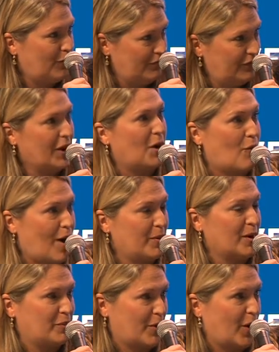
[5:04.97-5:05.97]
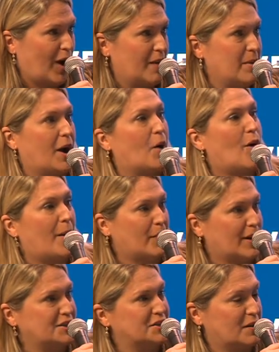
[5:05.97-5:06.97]
the cooperative program and
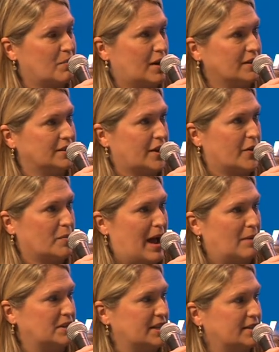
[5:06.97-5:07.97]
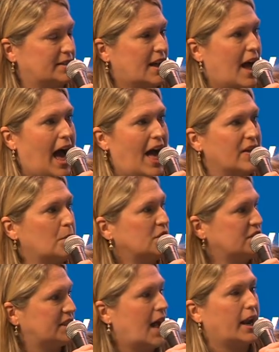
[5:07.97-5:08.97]
cooperation among Southern Baptists. I think we'll
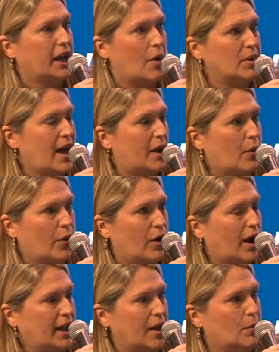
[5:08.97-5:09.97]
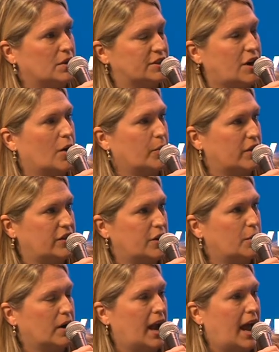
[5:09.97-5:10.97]
just kind of go in that order. Again, we'll start with
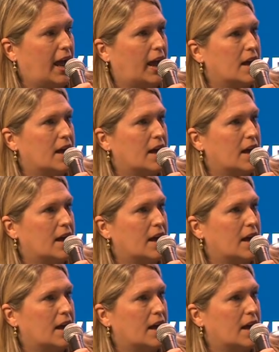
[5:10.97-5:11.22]
you, Renee.